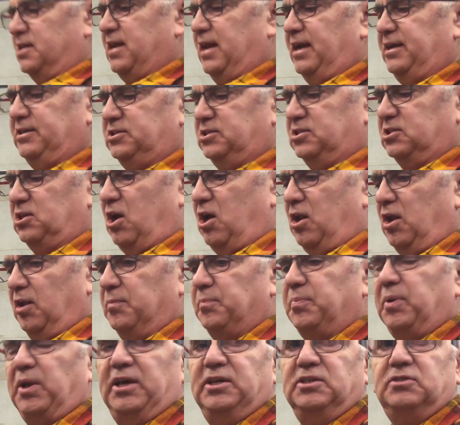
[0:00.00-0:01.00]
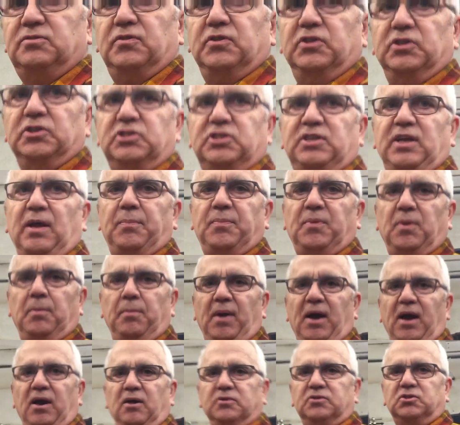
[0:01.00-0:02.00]
nice solid place for the step to
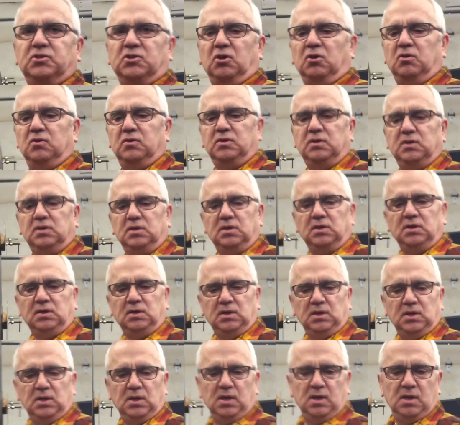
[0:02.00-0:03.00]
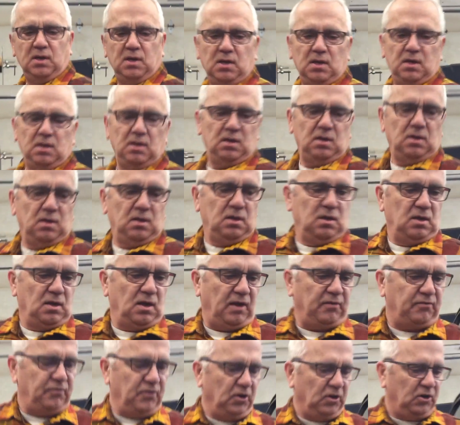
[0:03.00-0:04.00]
mount. So
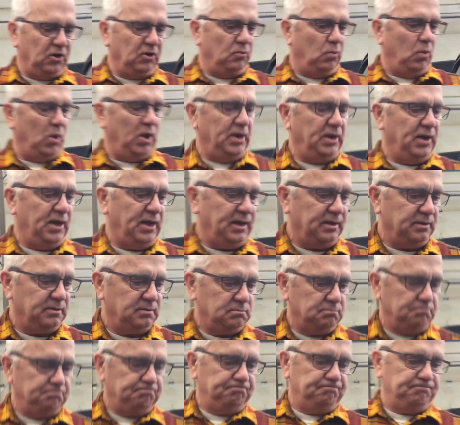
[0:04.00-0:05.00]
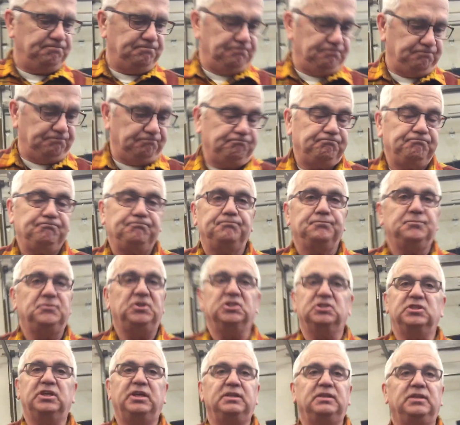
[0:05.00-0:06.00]
I figured why not
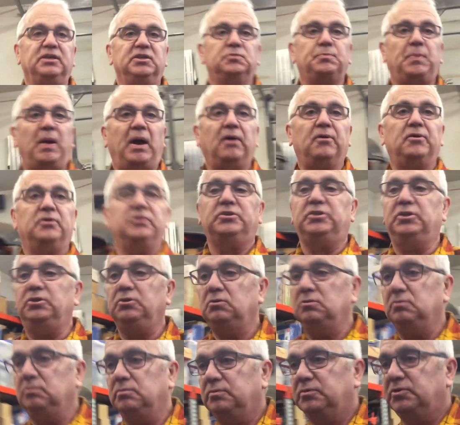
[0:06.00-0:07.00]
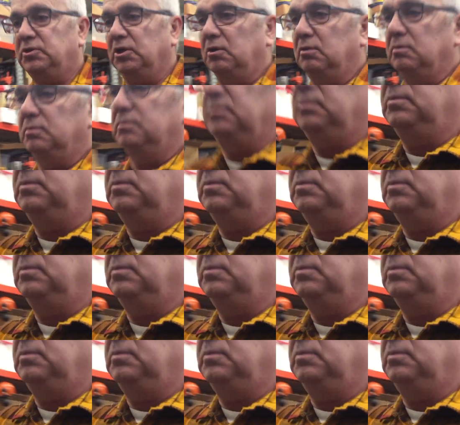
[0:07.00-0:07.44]
just get these powdered too. So